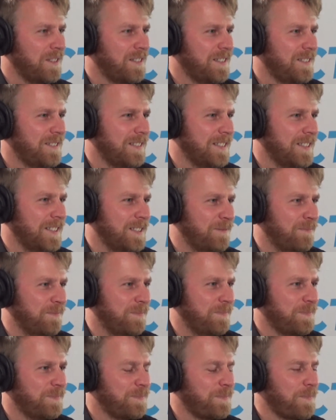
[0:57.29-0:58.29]

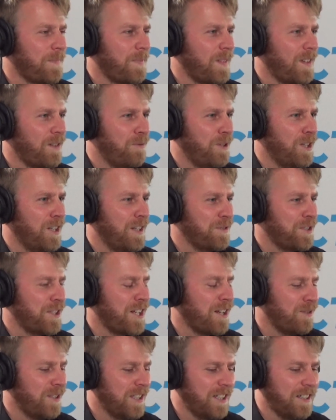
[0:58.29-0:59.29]
we don't have to tell
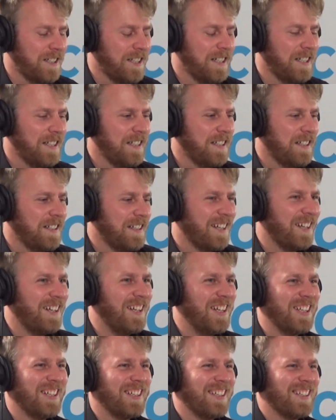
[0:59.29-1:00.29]
her that.